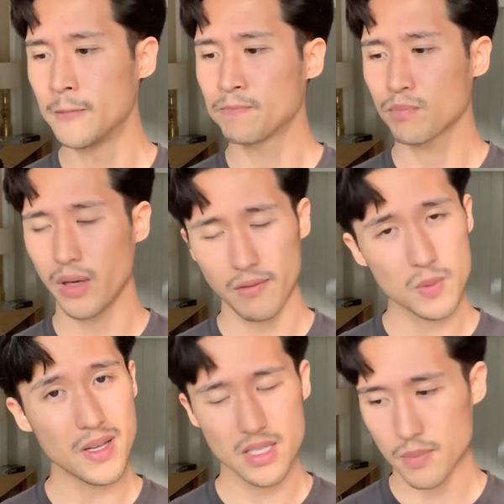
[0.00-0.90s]
But I've
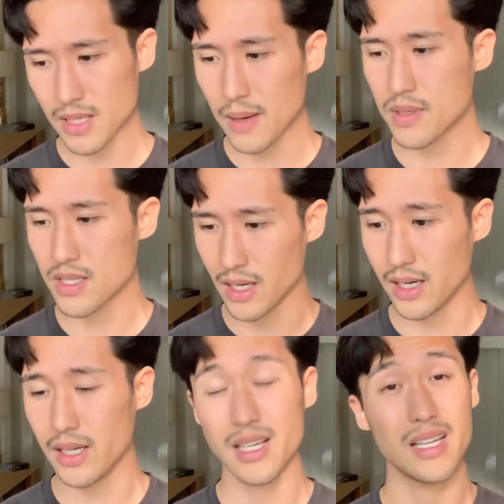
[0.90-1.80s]
spent some time
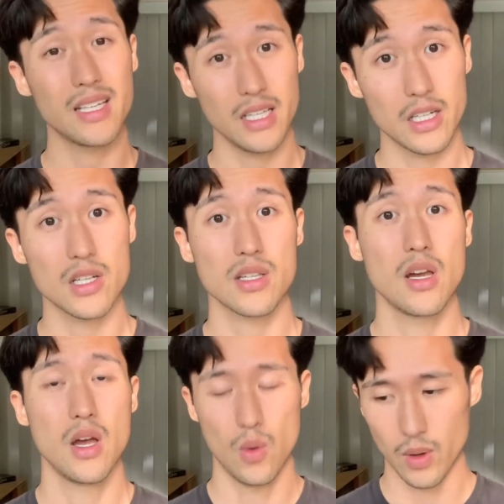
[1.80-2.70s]
studying, and here's
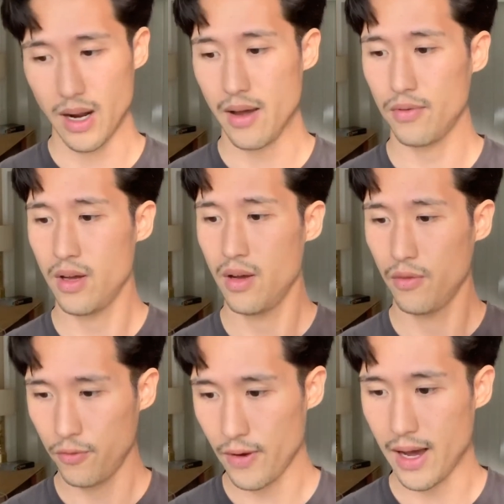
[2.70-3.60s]
what I've
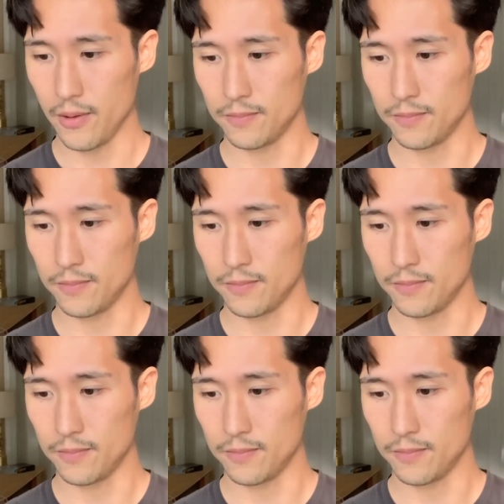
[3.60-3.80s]
found.